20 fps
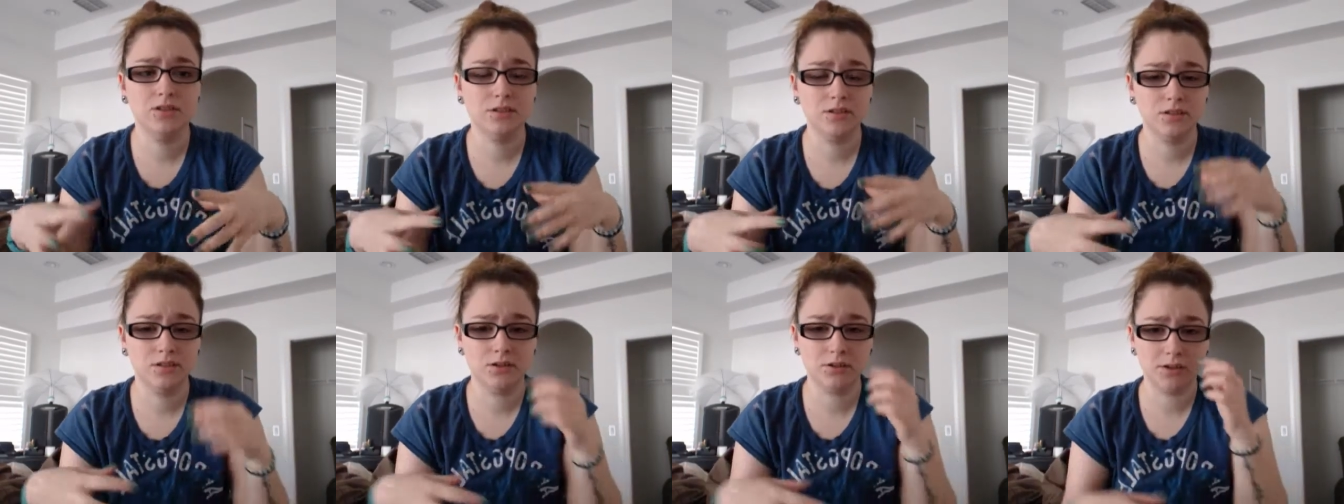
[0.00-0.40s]

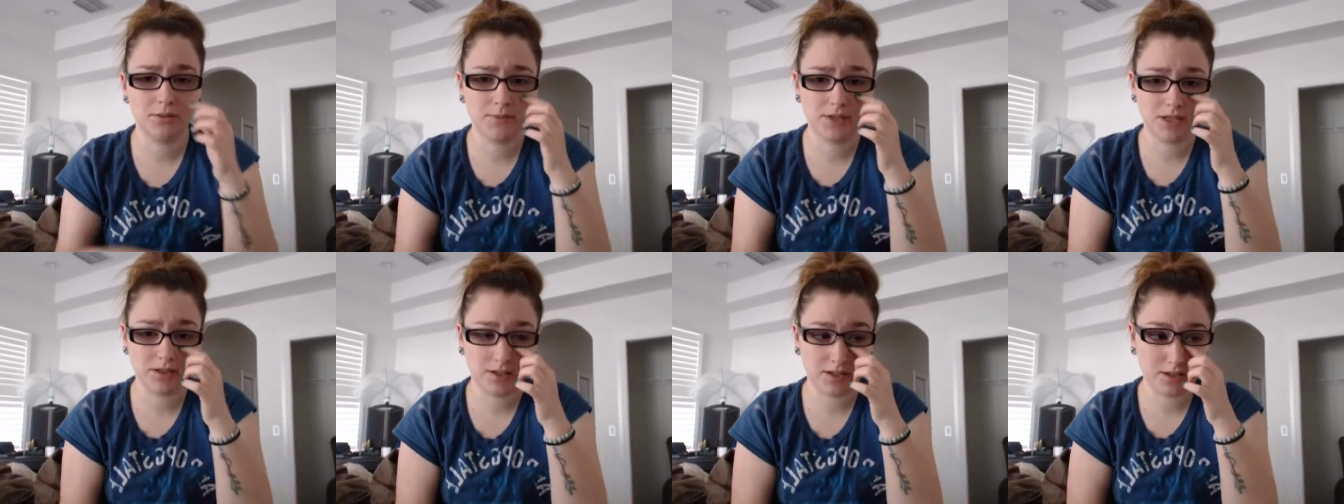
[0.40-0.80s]
You know what I
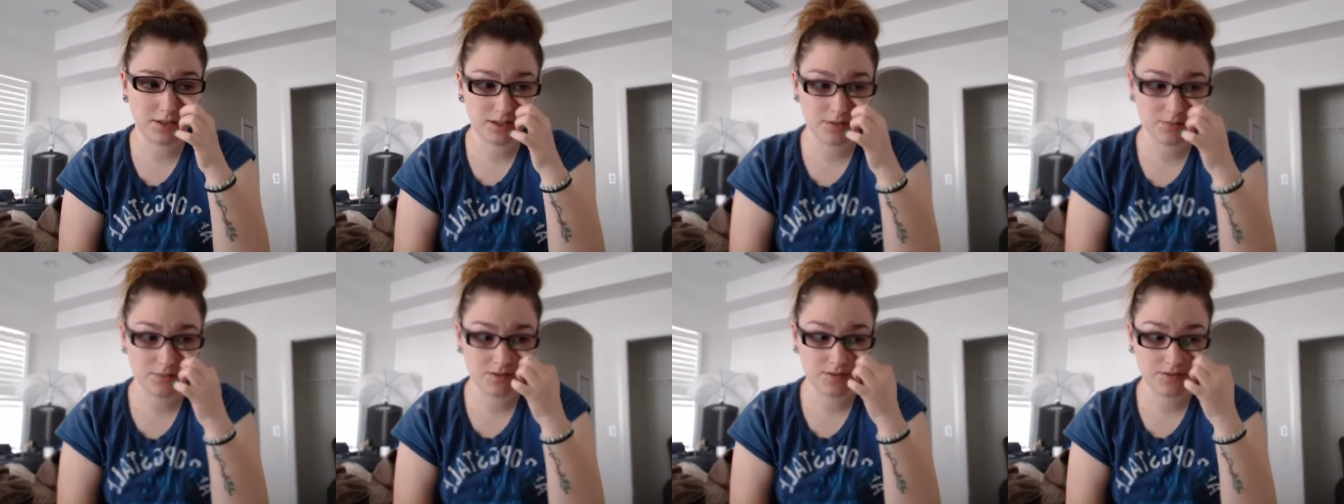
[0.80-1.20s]
mean? Like
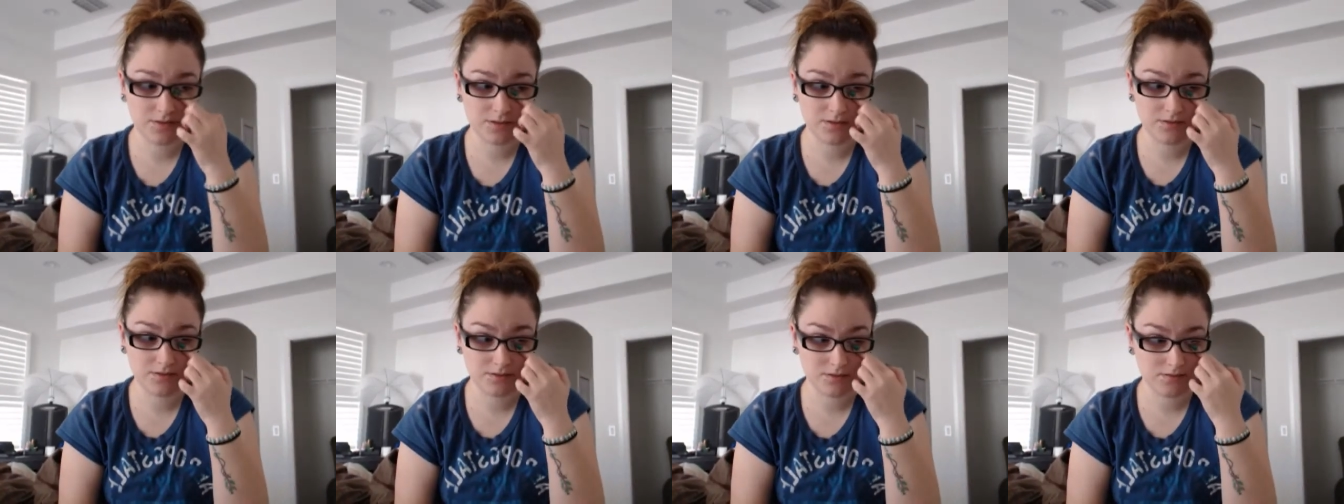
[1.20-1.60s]

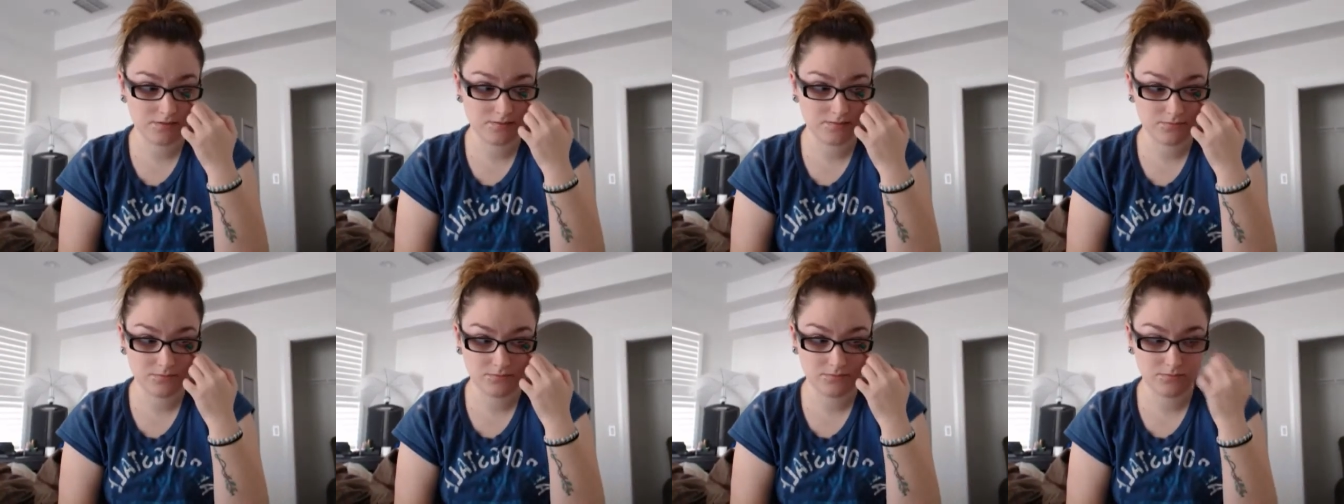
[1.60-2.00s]

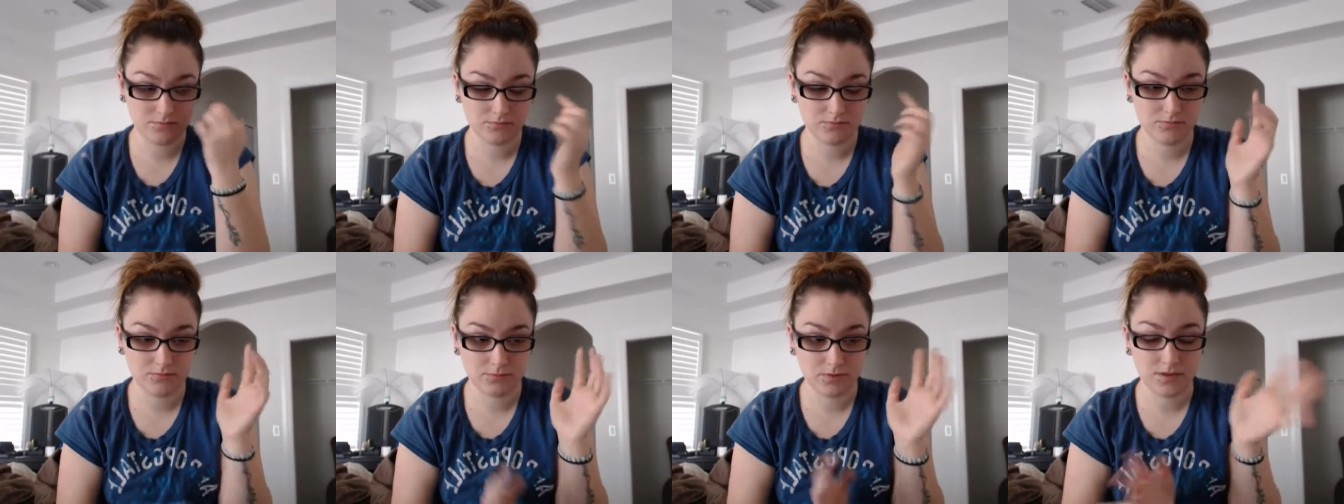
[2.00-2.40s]

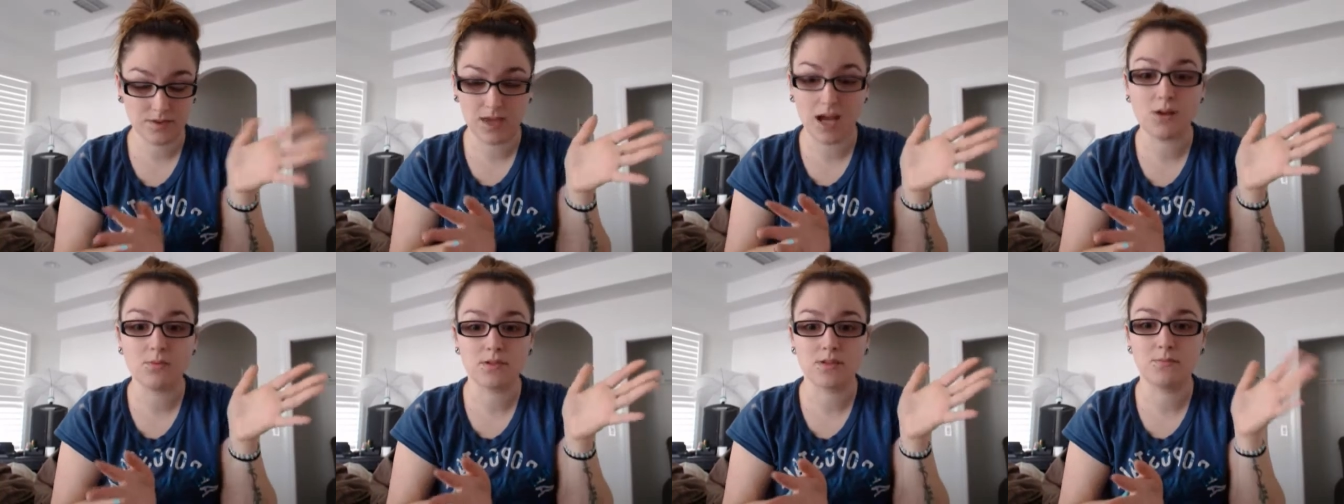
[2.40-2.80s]

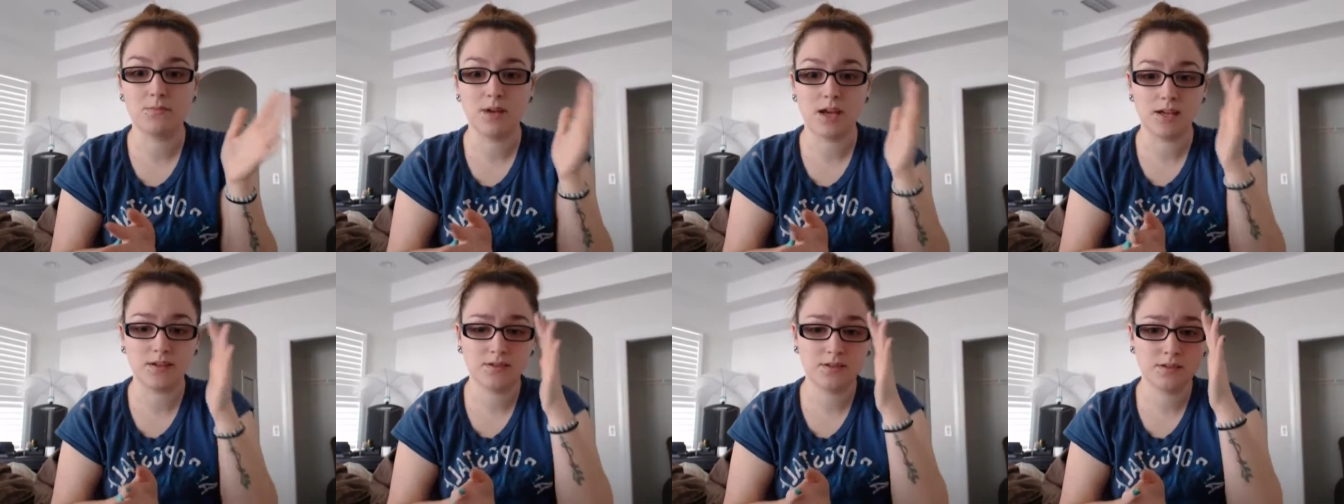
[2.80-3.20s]
that was a
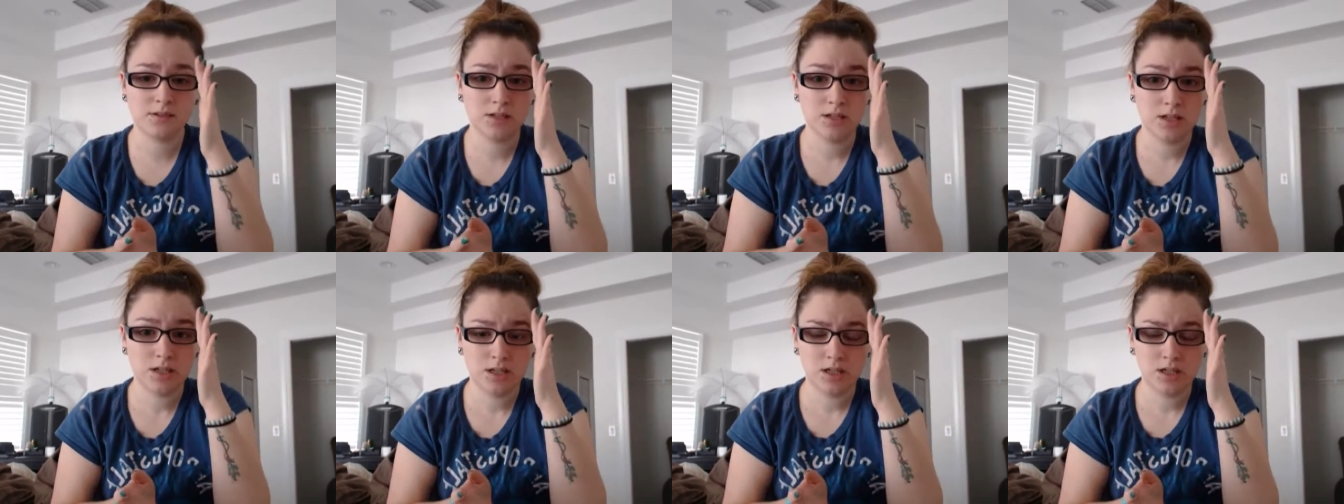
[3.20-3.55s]
mess.